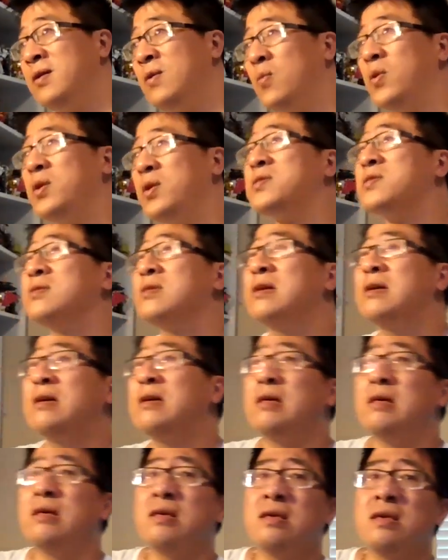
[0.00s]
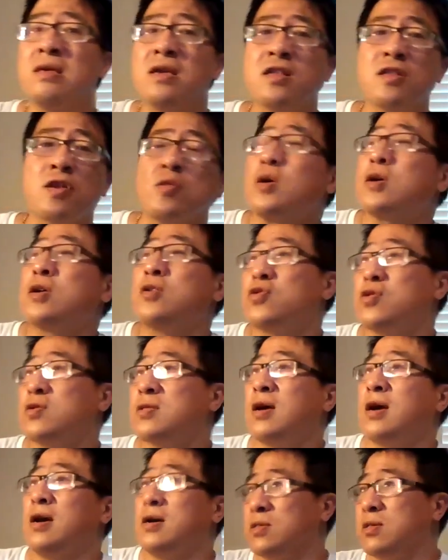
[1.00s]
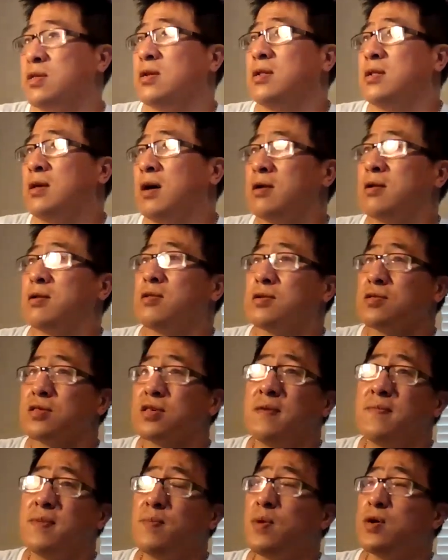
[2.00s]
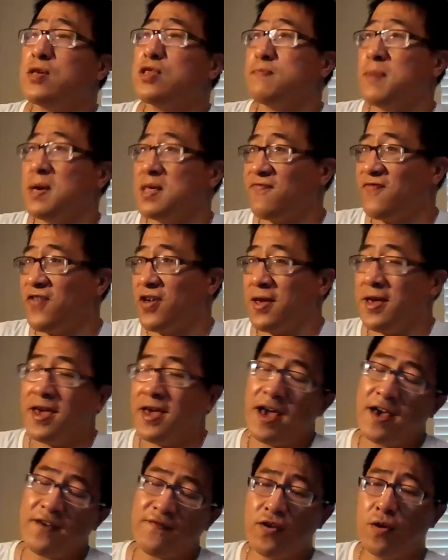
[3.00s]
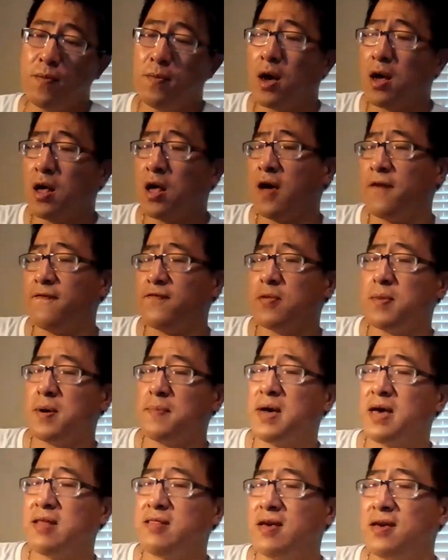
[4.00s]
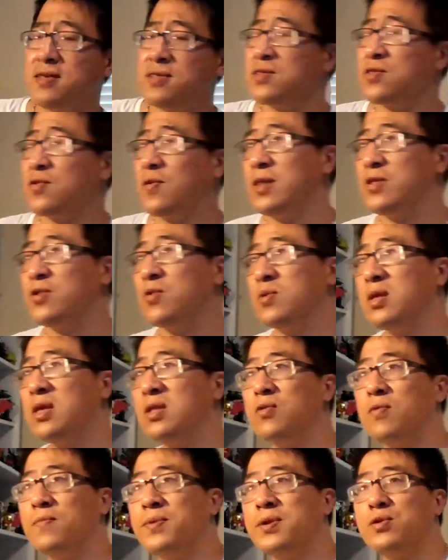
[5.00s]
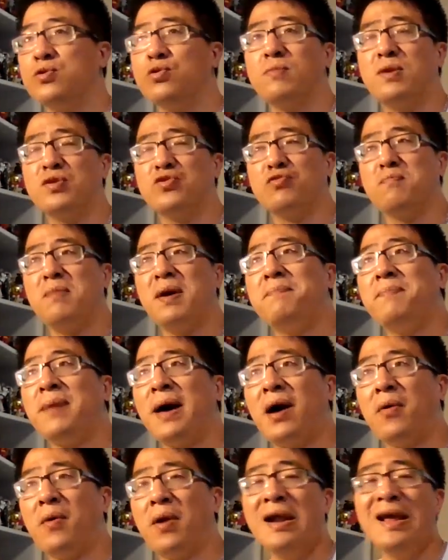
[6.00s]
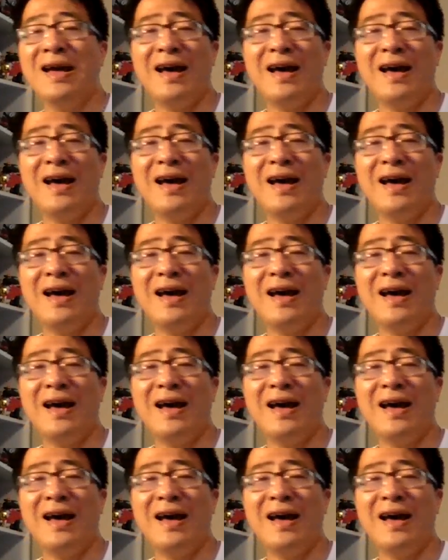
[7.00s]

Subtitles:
With internal control testing, auditors can be more specific. Hey, I feel more comfortable about this, so I don't need to put too much manpower.